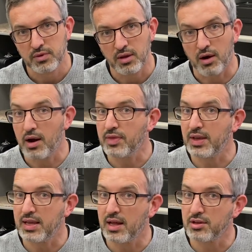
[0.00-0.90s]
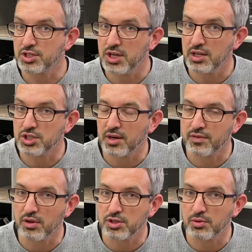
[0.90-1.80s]
All right, the yellow sheet should have
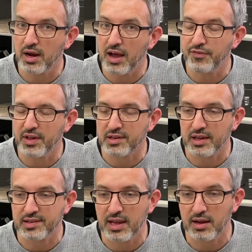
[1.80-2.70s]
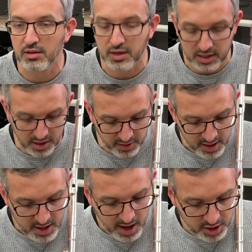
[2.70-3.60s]
told you where F is. Let's take a look at
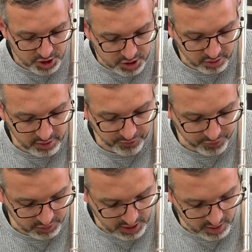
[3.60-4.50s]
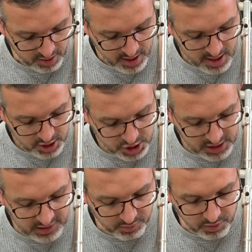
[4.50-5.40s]
our shoulder flute here.
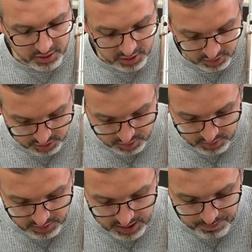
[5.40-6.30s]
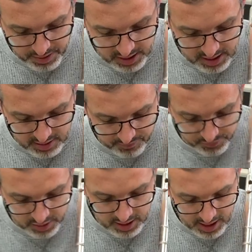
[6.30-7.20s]
G is 1, 2, 3 with that pinky
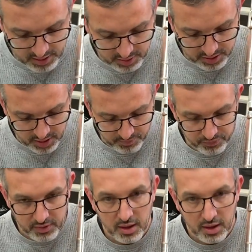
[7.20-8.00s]
and our thumb.